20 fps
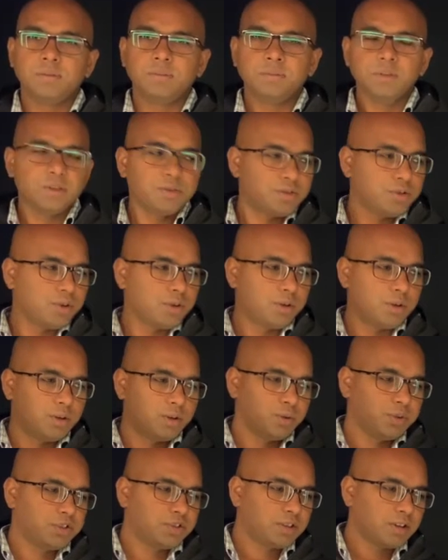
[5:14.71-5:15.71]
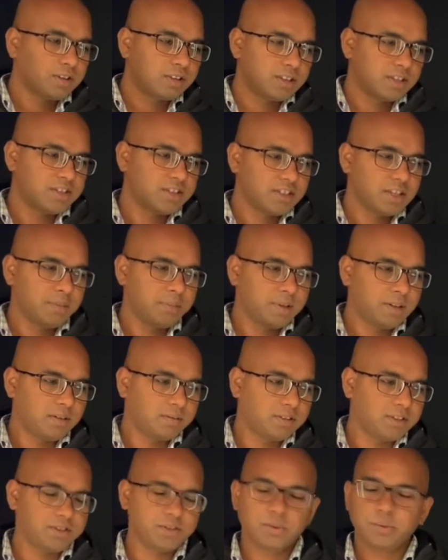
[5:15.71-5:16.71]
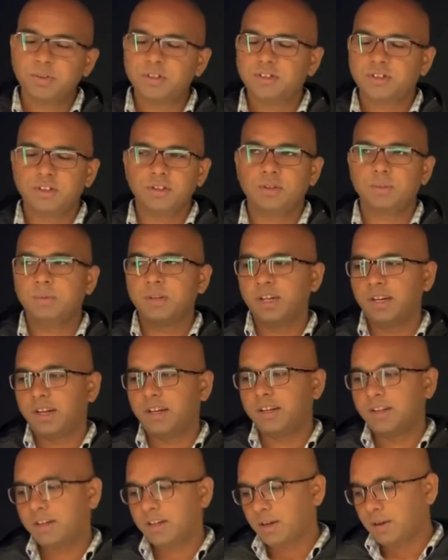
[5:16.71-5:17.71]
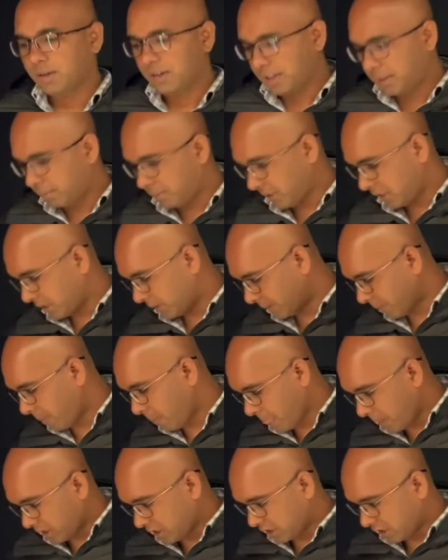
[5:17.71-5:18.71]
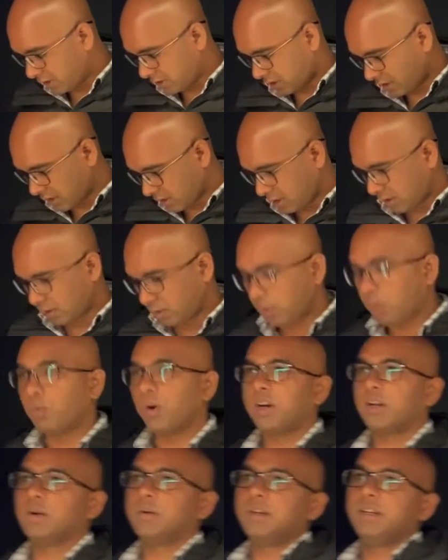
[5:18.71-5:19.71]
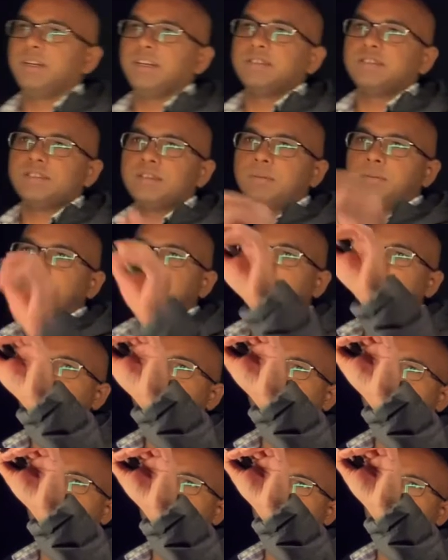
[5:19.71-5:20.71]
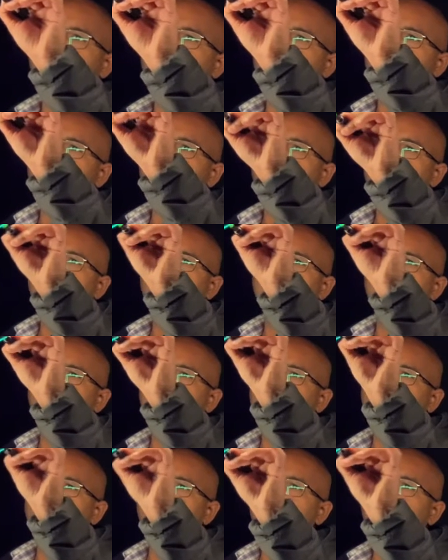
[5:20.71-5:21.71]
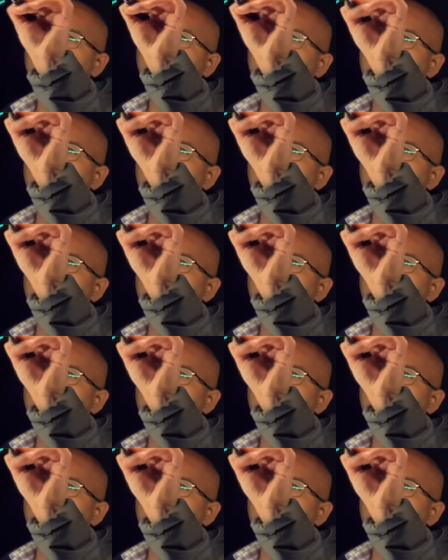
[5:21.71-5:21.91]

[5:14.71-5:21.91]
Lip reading: so we saw the statement of the squeeze theorem, and now let me just work out an example. So example,